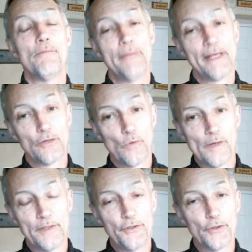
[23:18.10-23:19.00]
Men and
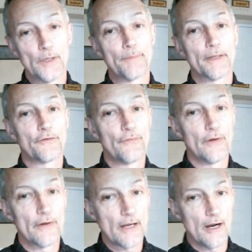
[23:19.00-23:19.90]
women do it, but it's
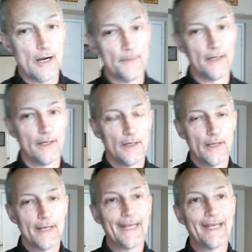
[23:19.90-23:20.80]
very common
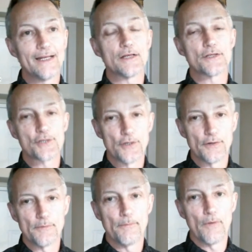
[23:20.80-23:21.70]
in
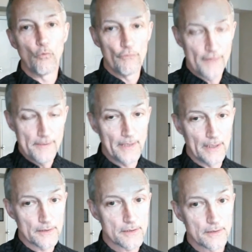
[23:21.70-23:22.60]
certain
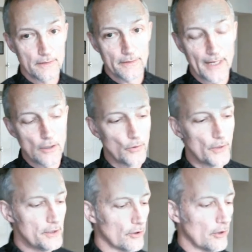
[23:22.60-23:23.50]
females that go
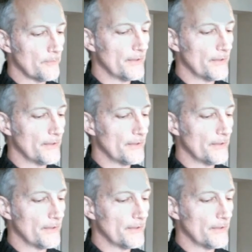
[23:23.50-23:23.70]
to Europe.